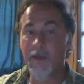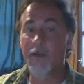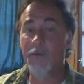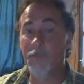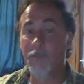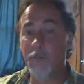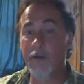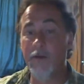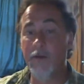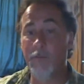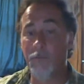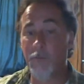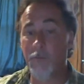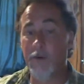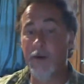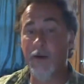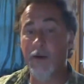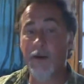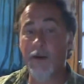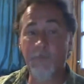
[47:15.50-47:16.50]
when
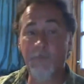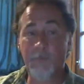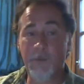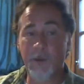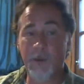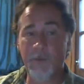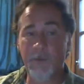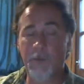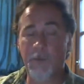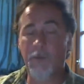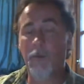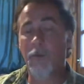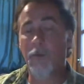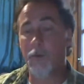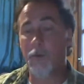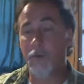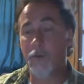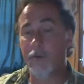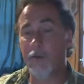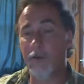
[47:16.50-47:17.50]
enough people
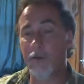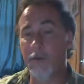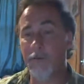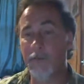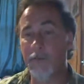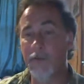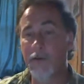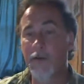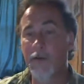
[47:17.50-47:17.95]
order them.